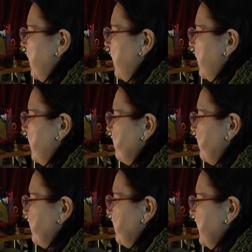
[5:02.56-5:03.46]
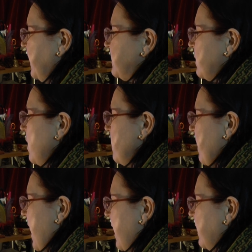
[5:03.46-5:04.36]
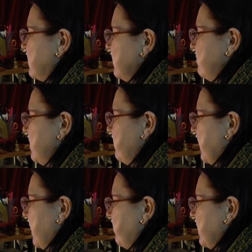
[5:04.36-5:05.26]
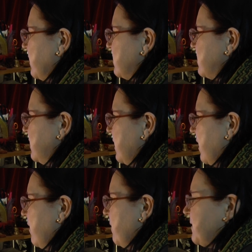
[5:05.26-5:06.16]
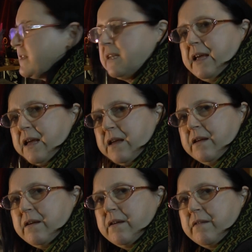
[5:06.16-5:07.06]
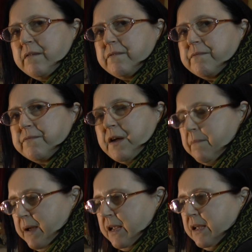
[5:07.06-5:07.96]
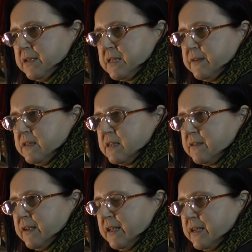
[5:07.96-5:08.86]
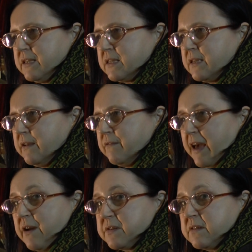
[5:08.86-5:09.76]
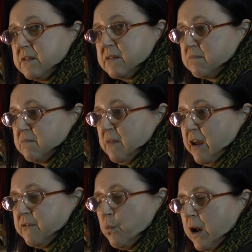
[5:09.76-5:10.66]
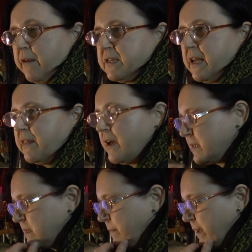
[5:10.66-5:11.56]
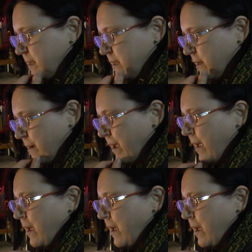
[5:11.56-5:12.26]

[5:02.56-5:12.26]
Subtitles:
and it's quite bad. It's really bad because, obviously there are many innocent civilians thousands, well over 10,000 by this time,